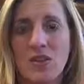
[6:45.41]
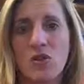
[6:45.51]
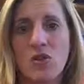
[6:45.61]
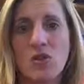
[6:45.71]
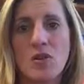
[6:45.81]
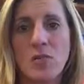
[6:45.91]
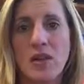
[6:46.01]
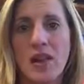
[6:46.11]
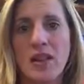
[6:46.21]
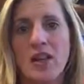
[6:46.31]
So girls are
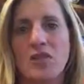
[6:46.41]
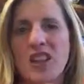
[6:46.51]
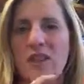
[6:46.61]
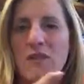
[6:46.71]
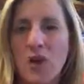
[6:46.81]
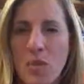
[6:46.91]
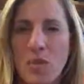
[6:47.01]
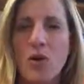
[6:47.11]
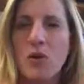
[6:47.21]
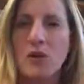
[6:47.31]
more likely to use like
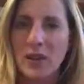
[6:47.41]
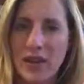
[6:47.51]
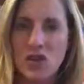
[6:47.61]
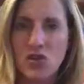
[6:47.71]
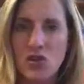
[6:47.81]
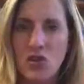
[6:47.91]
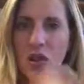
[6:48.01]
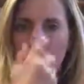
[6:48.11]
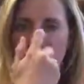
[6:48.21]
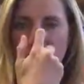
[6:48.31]
verbal or
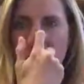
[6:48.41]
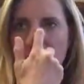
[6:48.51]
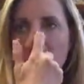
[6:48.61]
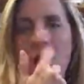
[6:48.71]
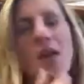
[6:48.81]
relational aggression.